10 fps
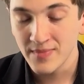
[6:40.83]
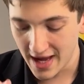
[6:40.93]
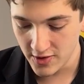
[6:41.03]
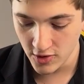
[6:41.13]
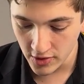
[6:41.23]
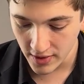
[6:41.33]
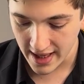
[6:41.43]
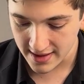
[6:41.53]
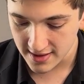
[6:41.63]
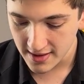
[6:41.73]
And you do
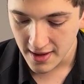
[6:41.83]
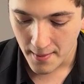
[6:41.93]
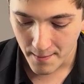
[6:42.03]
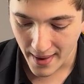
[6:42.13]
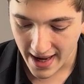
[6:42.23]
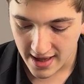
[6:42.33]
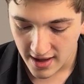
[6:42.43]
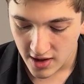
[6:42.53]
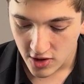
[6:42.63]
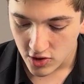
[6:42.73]
that by
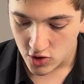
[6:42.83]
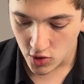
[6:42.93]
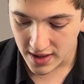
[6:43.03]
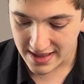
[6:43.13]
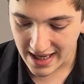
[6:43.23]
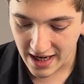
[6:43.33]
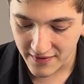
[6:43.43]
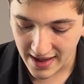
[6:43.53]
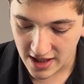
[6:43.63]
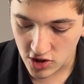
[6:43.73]
truly taking
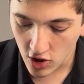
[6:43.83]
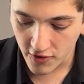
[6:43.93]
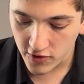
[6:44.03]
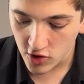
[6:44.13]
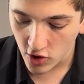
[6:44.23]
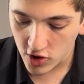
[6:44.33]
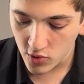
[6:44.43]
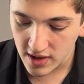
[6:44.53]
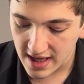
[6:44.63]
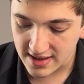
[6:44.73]
advantage of your
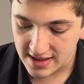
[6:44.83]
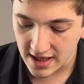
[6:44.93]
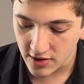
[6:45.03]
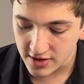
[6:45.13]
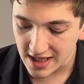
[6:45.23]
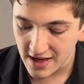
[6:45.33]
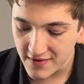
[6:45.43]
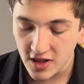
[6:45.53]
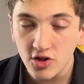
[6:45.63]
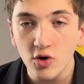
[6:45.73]
unique skills,
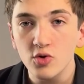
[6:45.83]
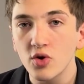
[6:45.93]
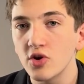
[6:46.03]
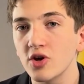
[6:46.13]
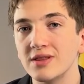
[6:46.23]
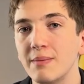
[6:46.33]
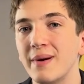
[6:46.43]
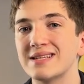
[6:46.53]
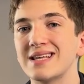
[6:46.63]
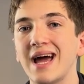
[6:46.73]
even though you're not the
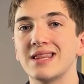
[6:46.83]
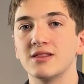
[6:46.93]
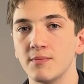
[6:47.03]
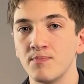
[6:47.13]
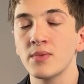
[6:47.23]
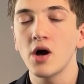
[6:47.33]
best at them.